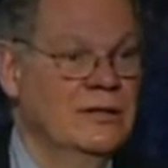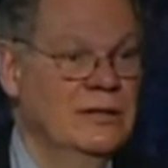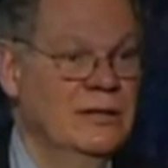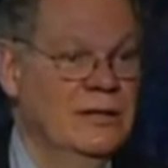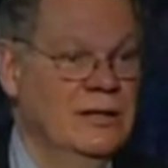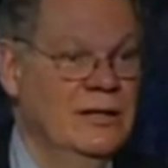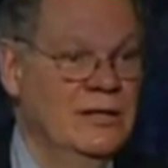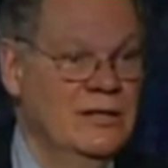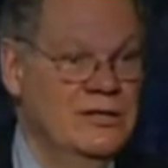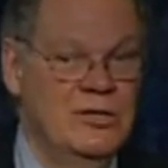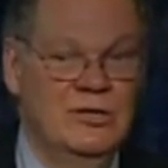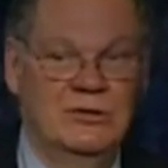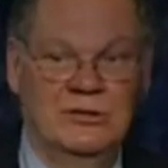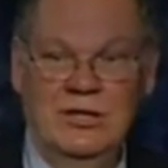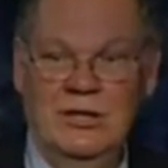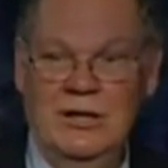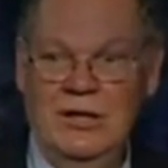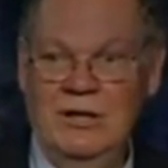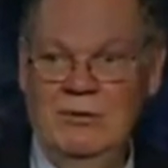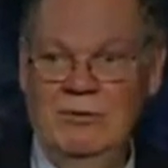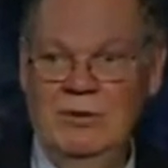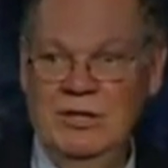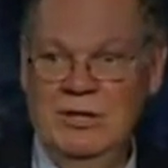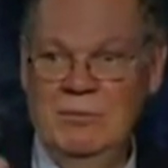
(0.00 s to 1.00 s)
she'll tell you when the
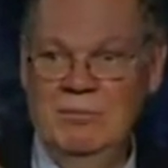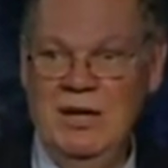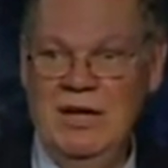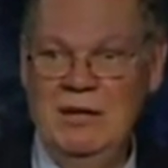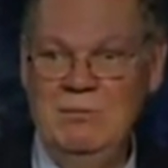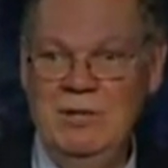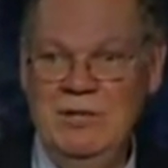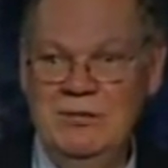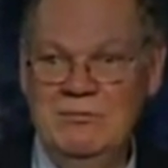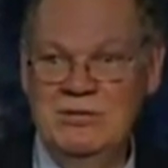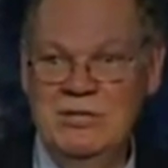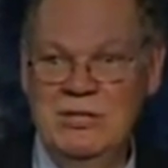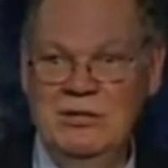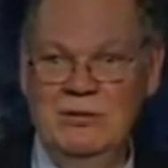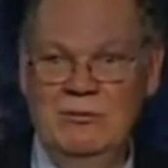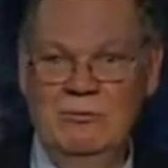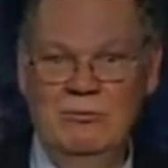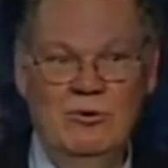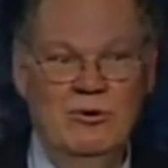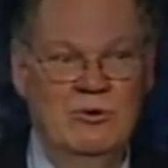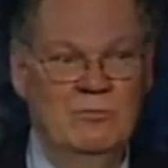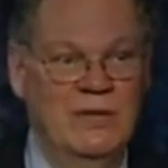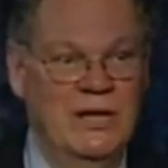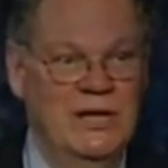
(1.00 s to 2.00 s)
baby is in the womb,
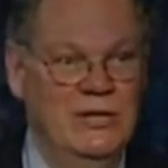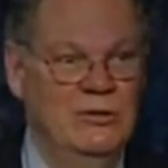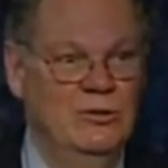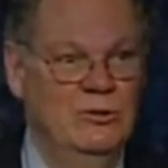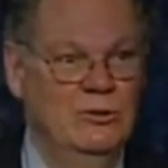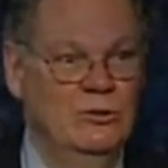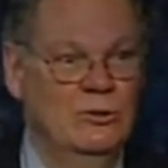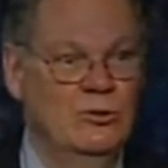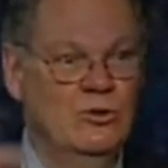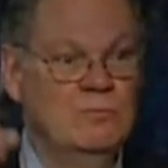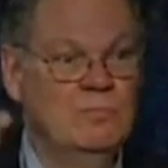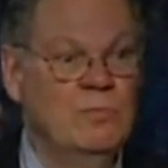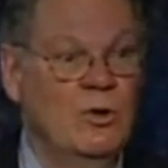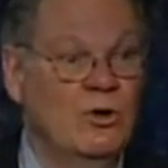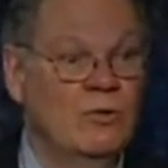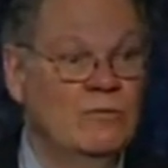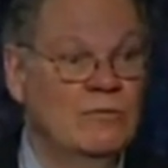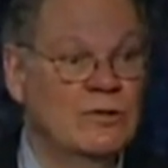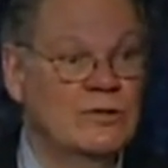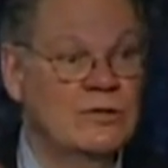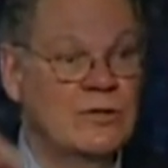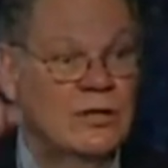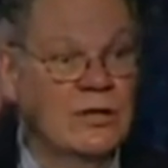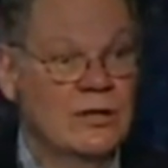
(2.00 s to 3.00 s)
they do
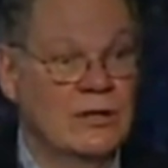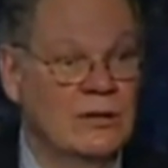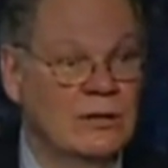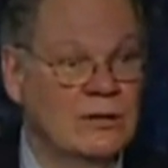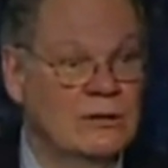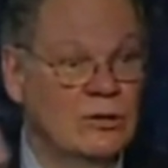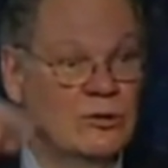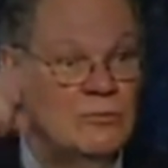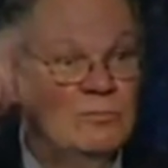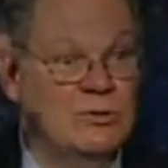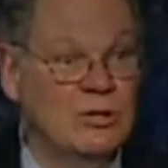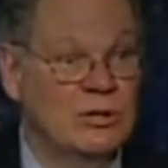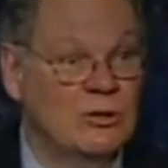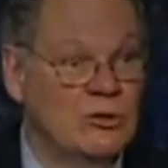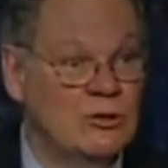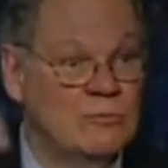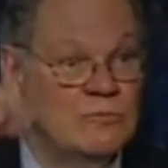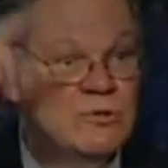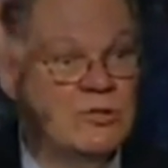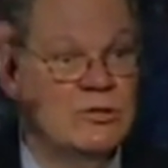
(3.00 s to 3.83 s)
loop-to-loops,